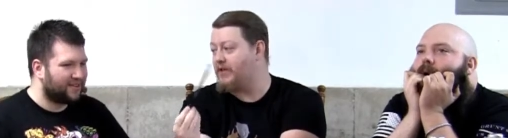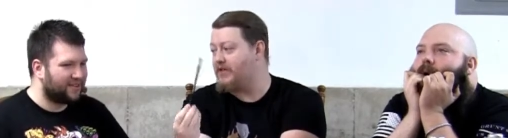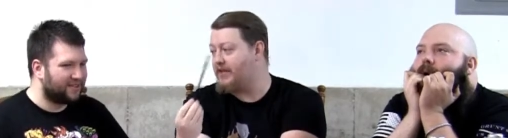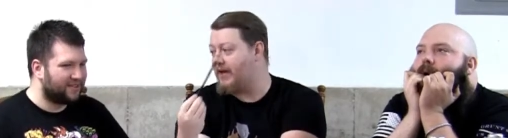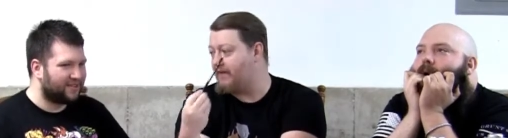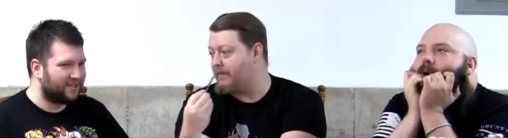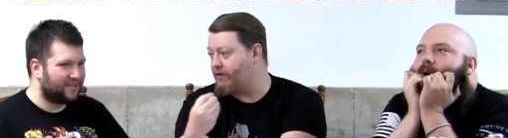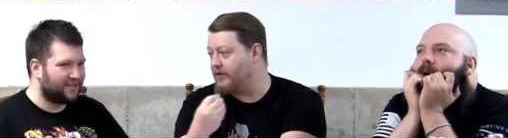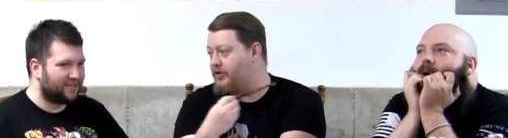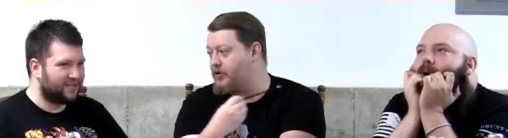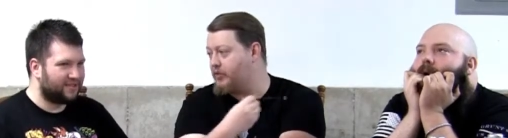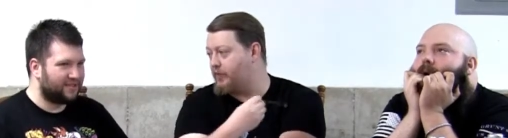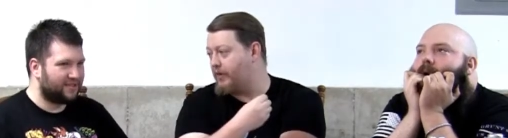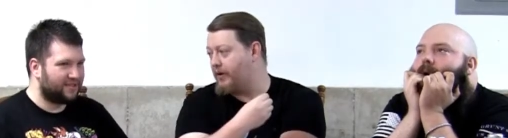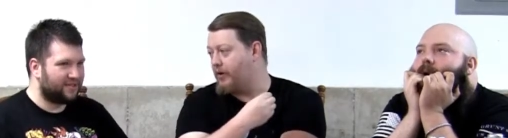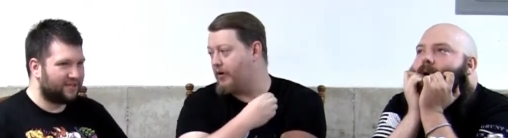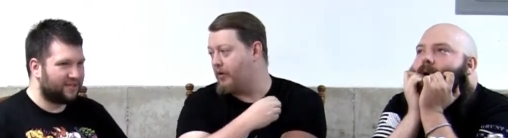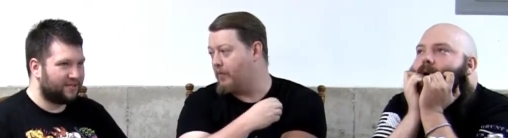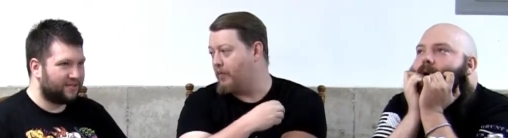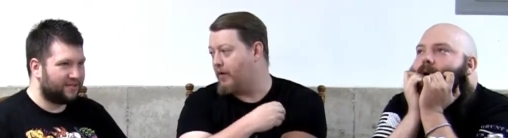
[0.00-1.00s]
Speaker 1: wins every
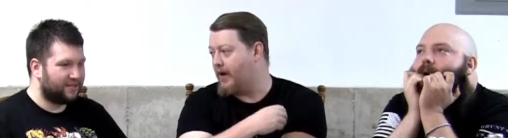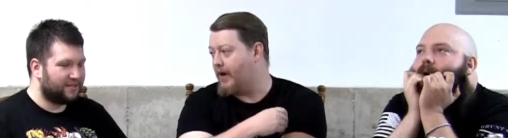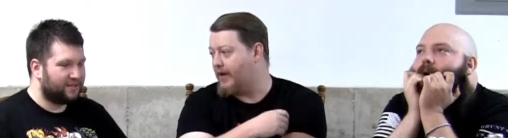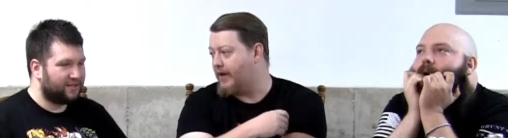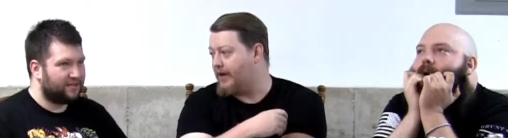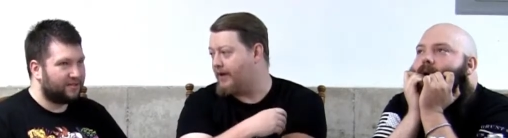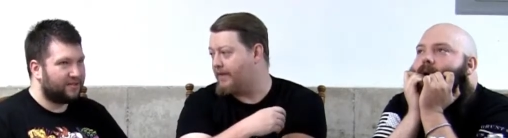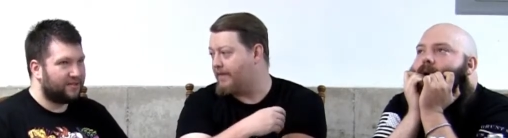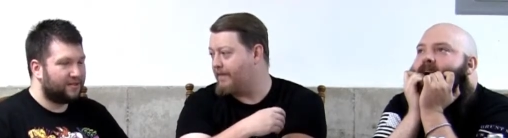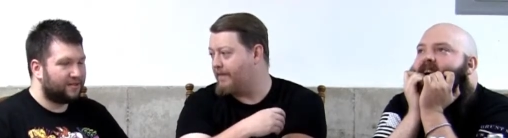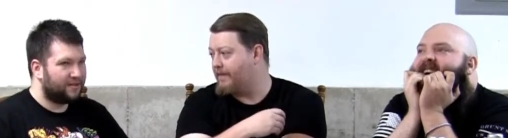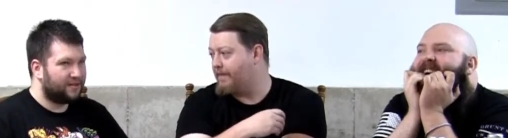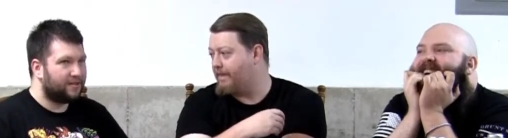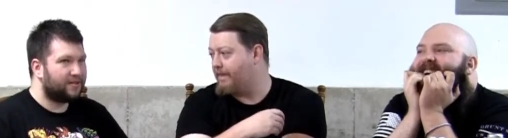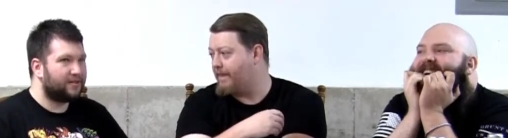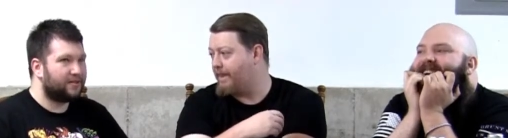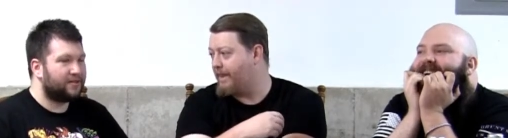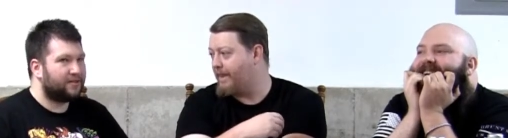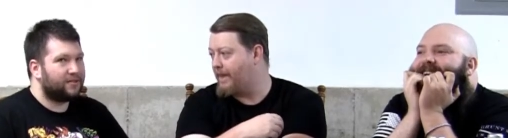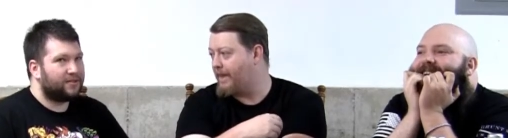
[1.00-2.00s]
superhero bracket.
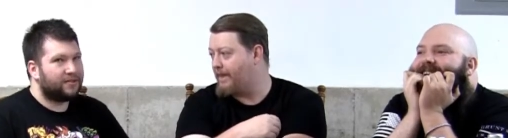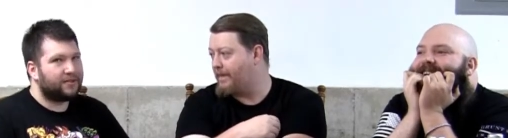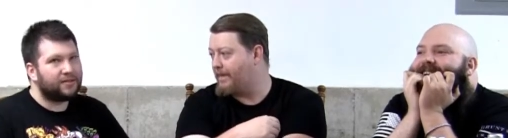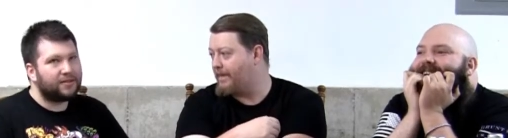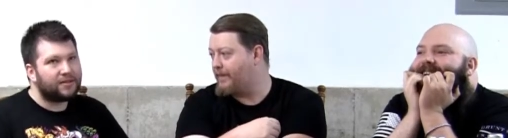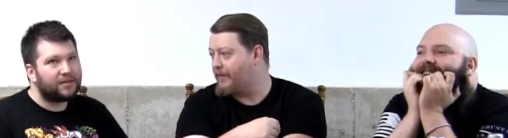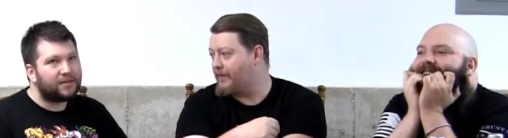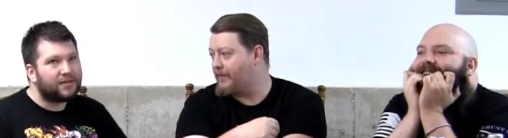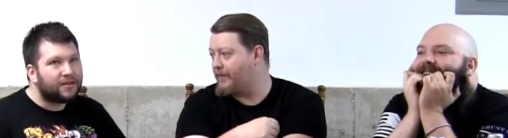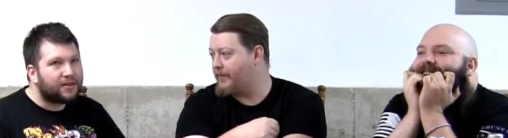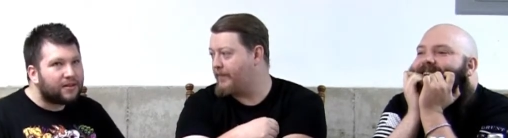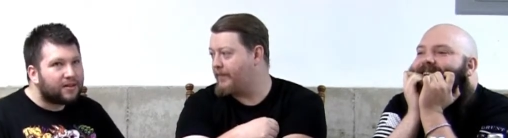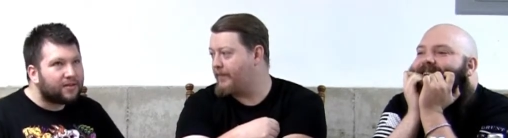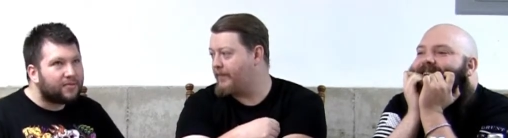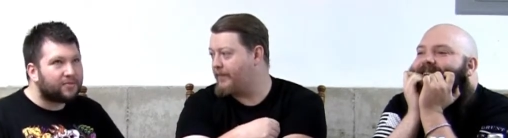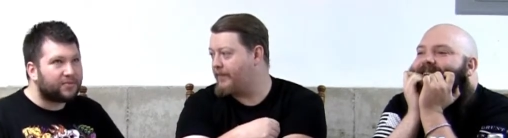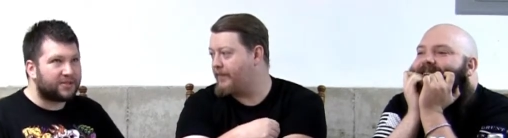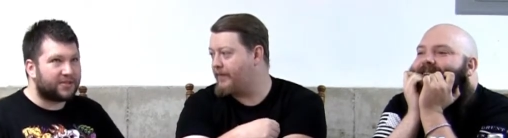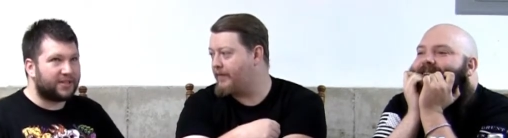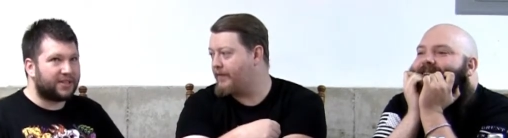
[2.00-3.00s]

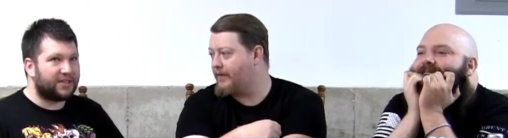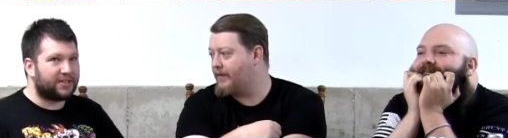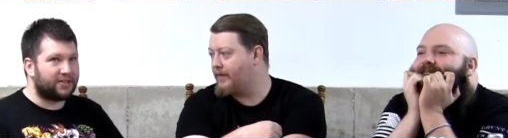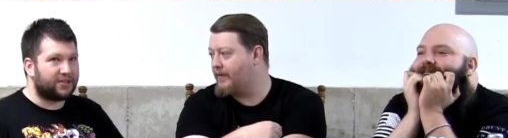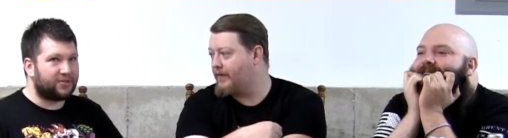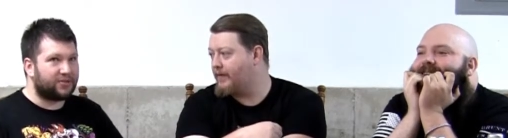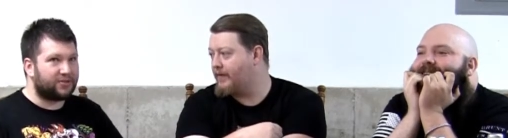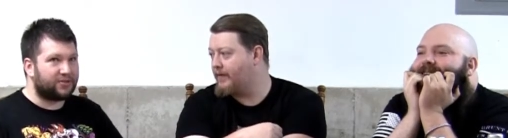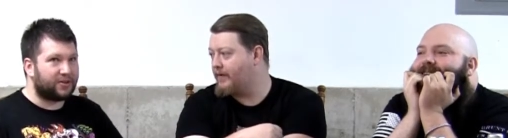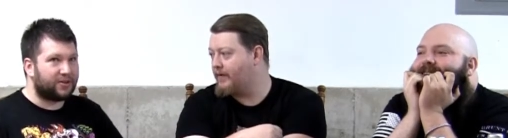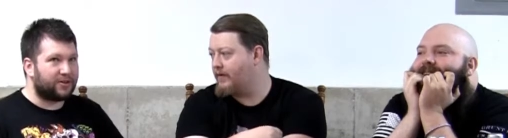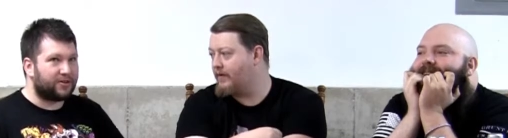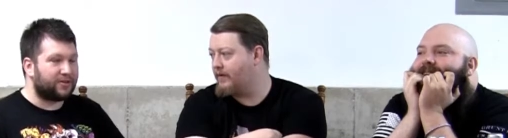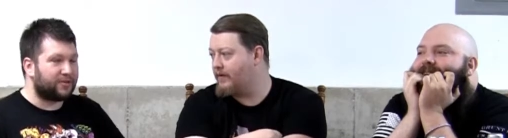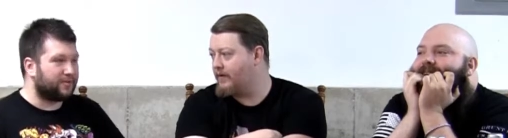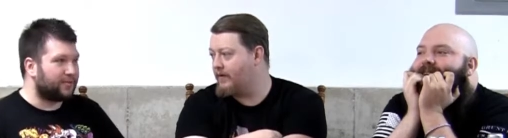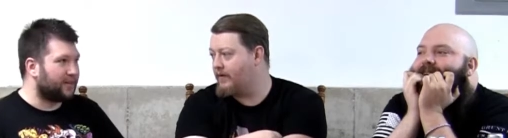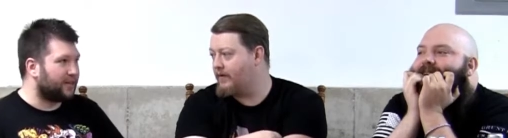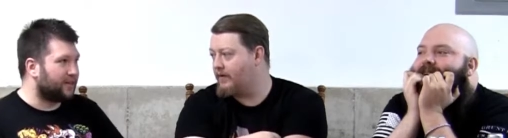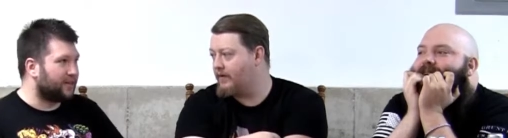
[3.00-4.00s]
Speaker 2: Besides Ghost
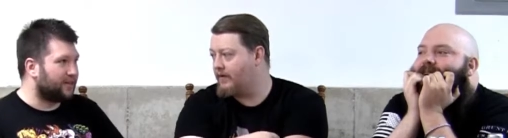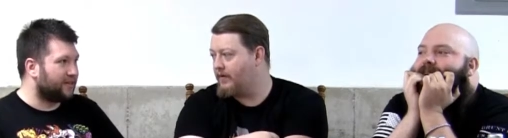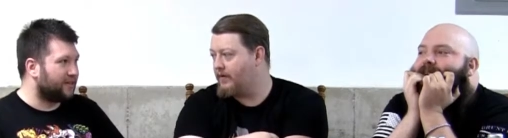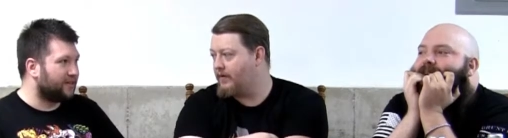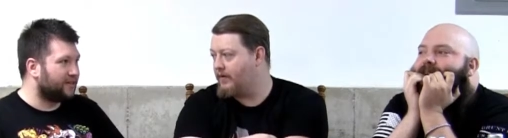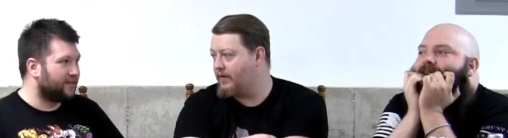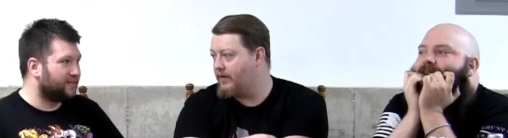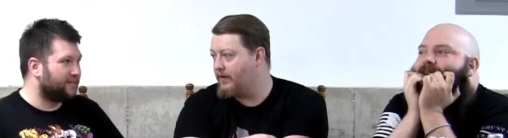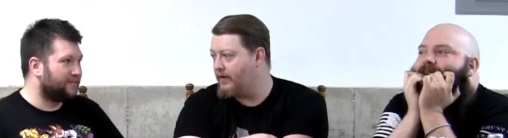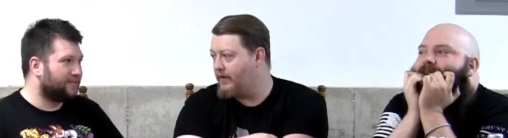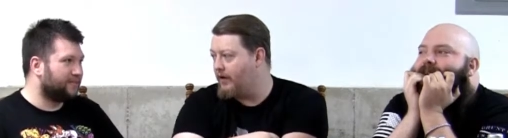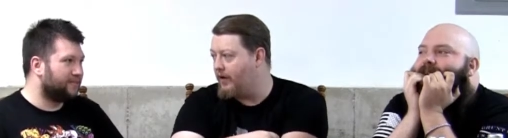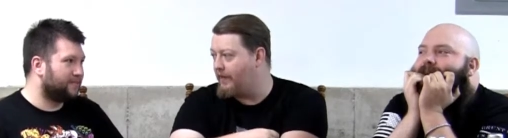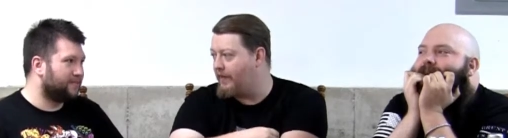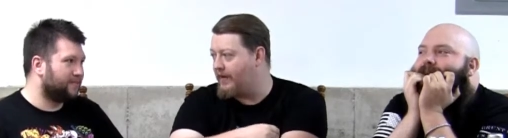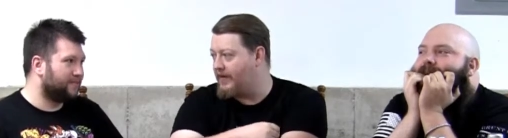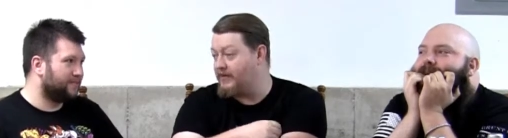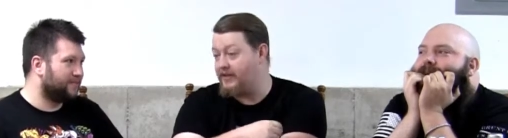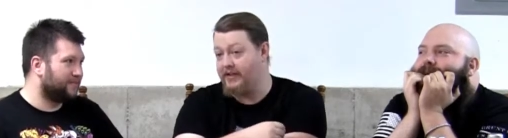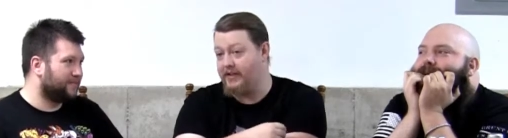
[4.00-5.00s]
Rider, yeah.
Speaker 1: No,
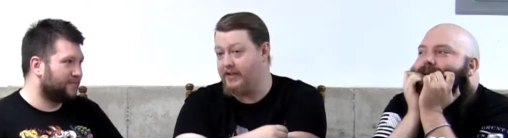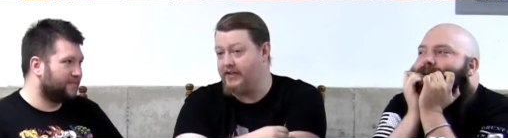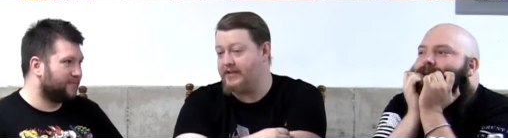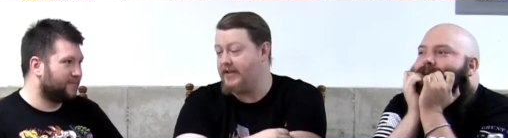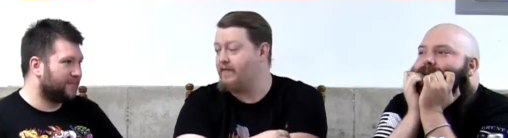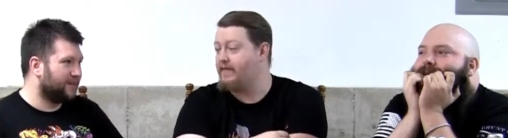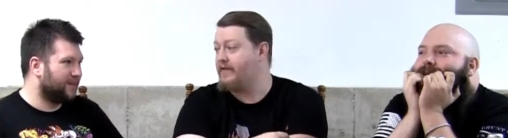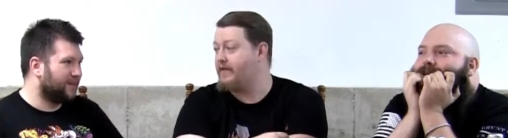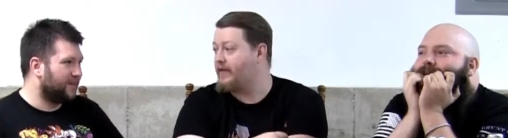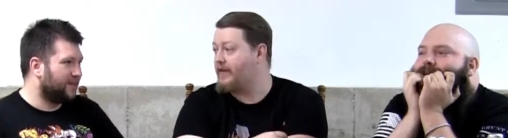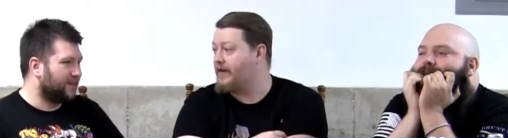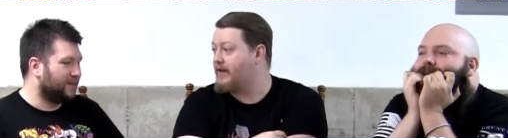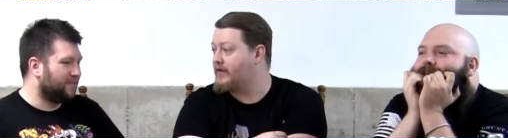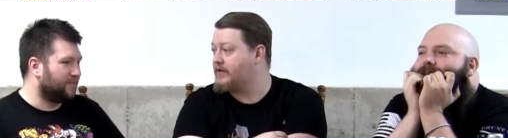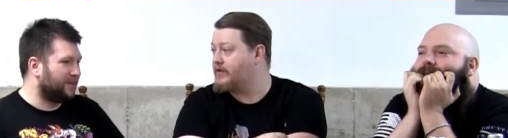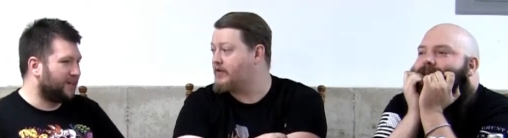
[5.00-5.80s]
because he does everything,